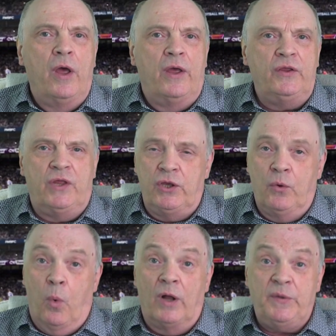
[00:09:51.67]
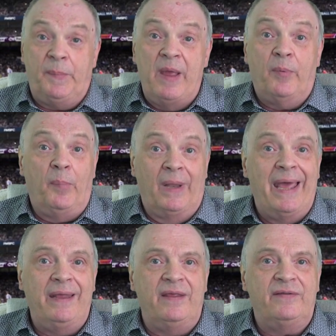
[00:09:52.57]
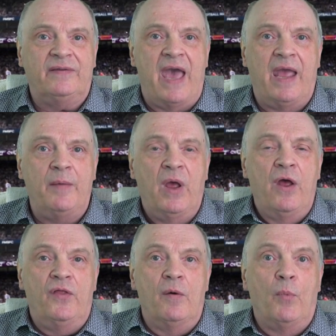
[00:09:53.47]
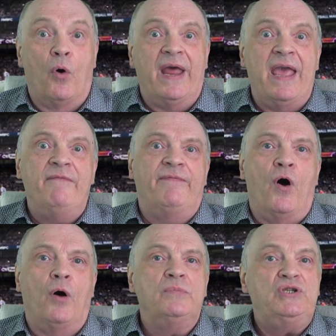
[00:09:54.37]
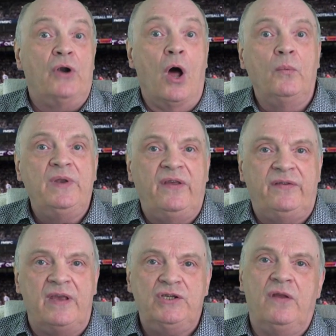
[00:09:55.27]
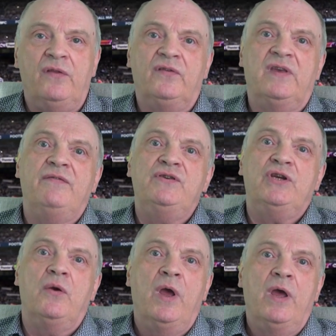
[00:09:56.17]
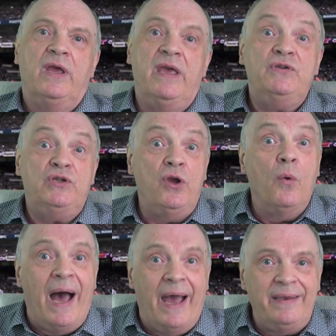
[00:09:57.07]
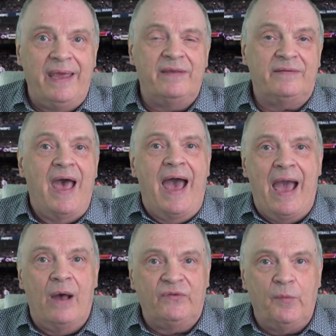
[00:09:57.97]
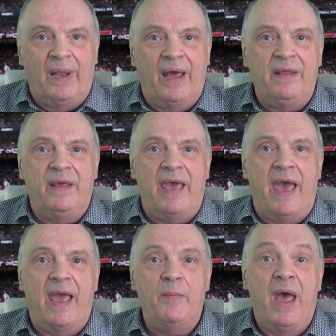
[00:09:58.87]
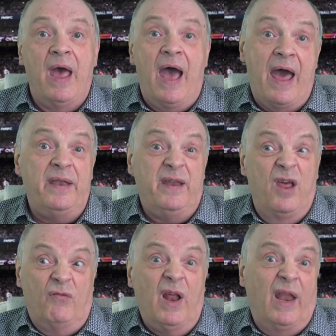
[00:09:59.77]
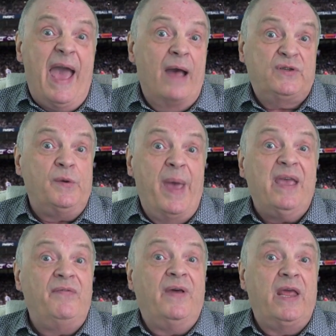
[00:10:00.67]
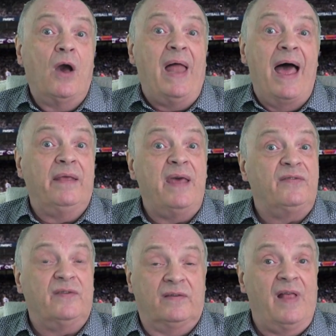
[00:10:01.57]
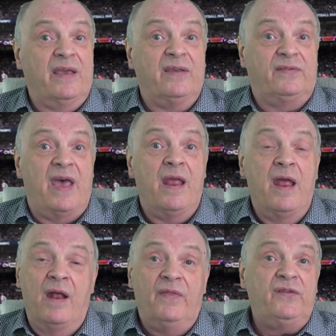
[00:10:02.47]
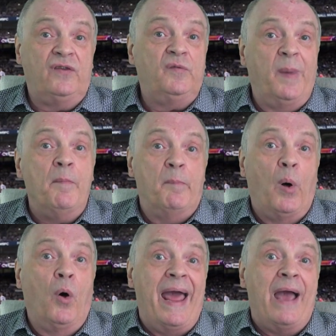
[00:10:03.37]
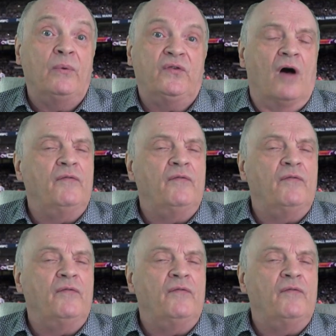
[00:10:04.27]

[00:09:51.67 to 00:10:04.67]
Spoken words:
that you watch people playing this game, the more it informs your own decisions, gives you ideas how to play the game, and really how to make a video like this. Because like I say, this has been born out of